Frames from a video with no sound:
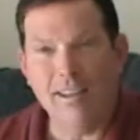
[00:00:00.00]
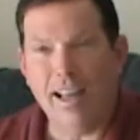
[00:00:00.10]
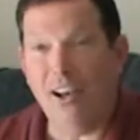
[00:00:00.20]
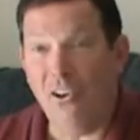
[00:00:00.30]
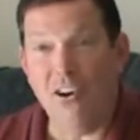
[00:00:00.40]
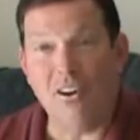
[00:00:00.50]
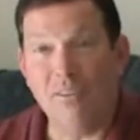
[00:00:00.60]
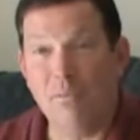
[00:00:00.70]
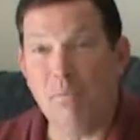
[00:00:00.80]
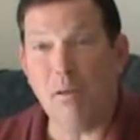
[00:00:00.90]
How long?
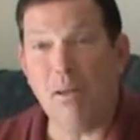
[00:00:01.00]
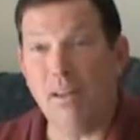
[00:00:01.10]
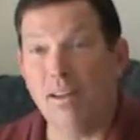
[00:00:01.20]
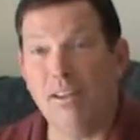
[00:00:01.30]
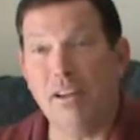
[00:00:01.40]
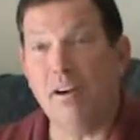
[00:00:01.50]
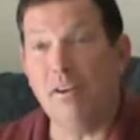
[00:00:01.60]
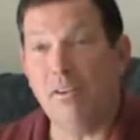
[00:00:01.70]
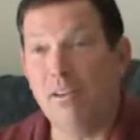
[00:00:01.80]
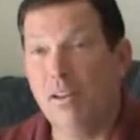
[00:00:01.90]
Maybe a
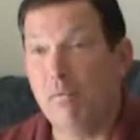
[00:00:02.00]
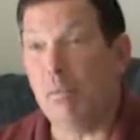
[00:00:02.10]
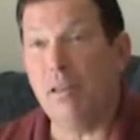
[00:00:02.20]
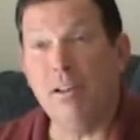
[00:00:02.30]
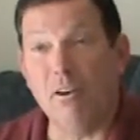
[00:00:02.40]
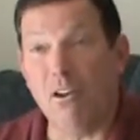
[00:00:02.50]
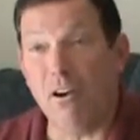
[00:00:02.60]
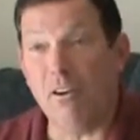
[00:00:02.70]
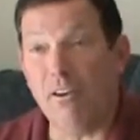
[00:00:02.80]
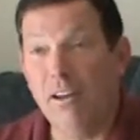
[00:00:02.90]
year, maybe a little
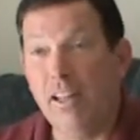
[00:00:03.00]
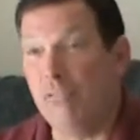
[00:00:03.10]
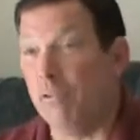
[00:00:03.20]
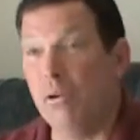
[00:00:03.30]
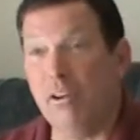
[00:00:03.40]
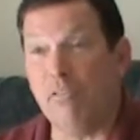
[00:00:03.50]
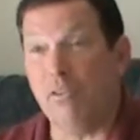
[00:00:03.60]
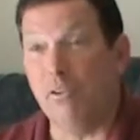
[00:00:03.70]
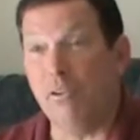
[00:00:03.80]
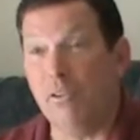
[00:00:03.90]
longer. If you're really
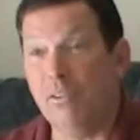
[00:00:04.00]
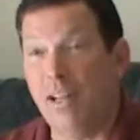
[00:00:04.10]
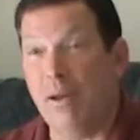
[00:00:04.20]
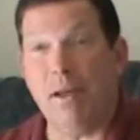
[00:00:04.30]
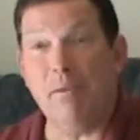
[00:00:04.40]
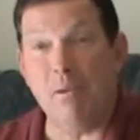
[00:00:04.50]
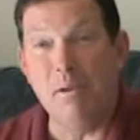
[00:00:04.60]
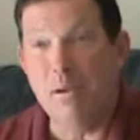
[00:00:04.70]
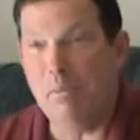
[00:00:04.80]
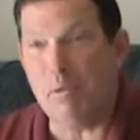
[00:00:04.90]
frugal,
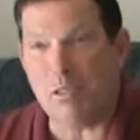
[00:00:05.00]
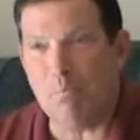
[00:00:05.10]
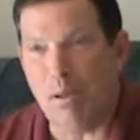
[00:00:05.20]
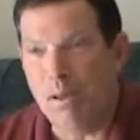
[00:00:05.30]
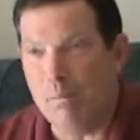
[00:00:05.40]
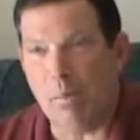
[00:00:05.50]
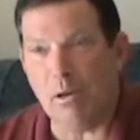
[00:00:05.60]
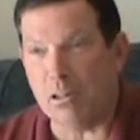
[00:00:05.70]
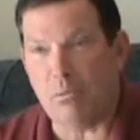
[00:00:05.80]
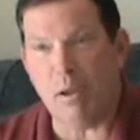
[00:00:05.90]
maybe you're
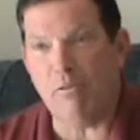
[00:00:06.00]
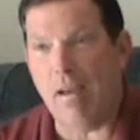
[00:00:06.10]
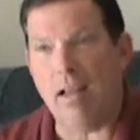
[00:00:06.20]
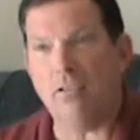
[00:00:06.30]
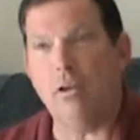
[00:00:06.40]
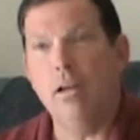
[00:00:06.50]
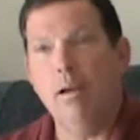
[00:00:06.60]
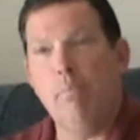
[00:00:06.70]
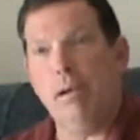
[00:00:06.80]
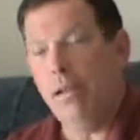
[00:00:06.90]
going to spend faster.
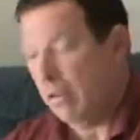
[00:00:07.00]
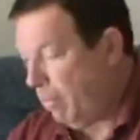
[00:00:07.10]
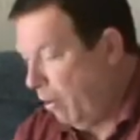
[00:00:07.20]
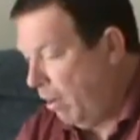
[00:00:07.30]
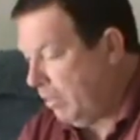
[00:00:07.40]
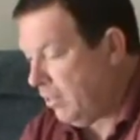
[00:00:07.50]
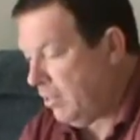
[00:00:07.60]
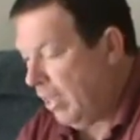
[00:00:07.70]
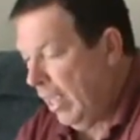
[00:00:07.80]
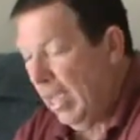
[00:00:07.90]
But the problem
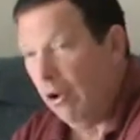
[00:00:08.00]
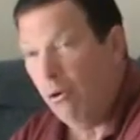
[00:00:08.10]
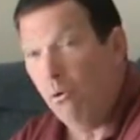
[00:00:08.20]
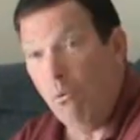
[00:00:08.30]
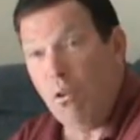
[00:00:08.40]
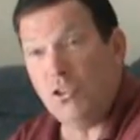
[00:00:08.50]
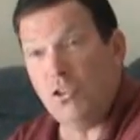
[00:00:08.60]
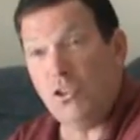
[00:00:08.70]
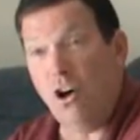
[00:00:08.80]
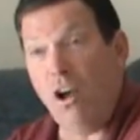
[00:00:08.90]
is once
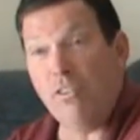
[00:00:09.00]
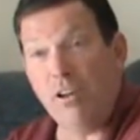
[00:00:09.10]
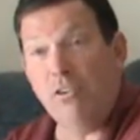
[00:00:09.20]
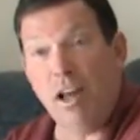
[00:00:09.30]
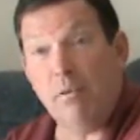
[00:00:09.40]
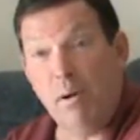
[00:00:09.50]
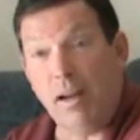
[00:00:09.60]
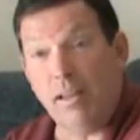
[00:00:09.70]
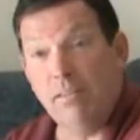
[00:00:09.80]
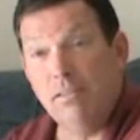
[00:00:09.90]
it's gone, then you're out of money.